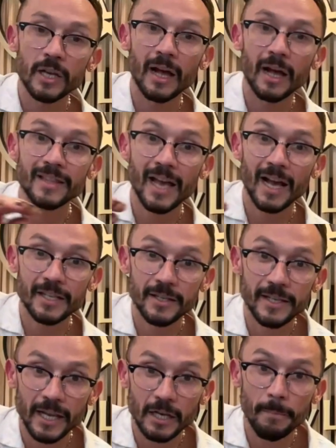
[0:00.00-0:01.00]
that
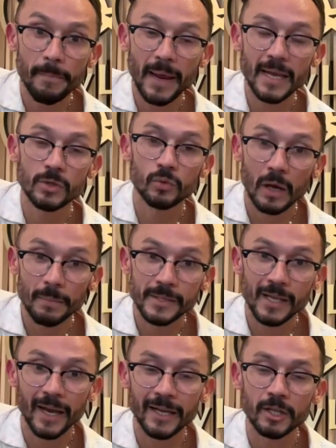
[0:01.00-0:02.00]
database
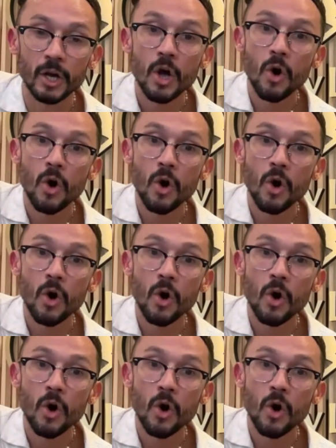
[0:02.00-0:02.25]
website